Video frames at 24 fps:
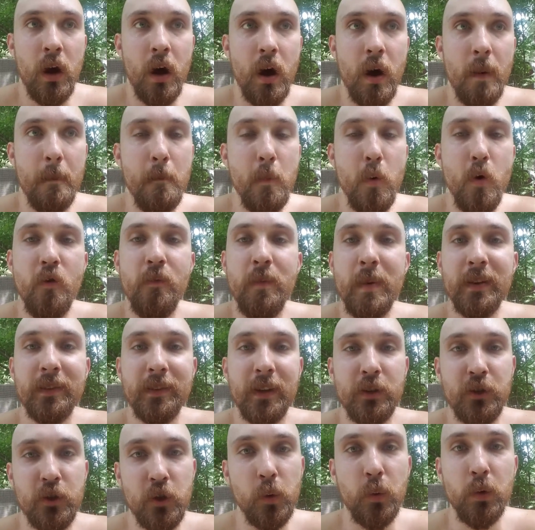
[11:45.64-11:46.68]
movements
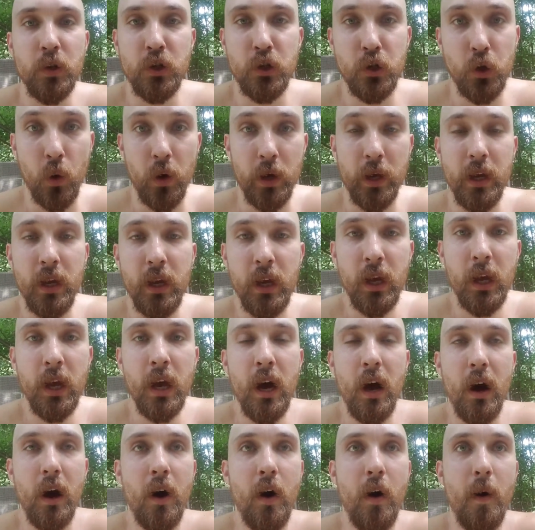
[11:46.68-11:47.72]
that you enjoy.
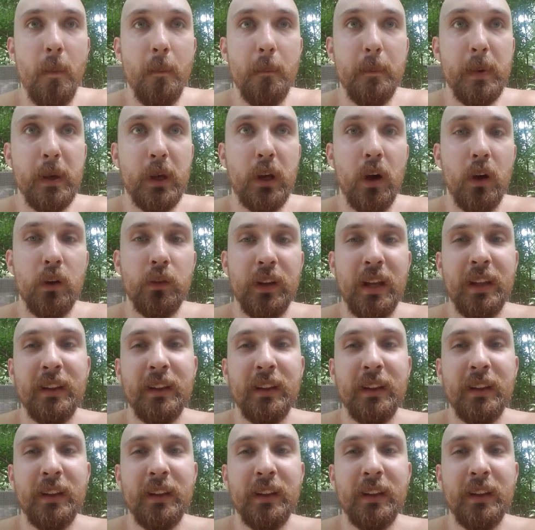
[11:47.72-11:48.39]
Because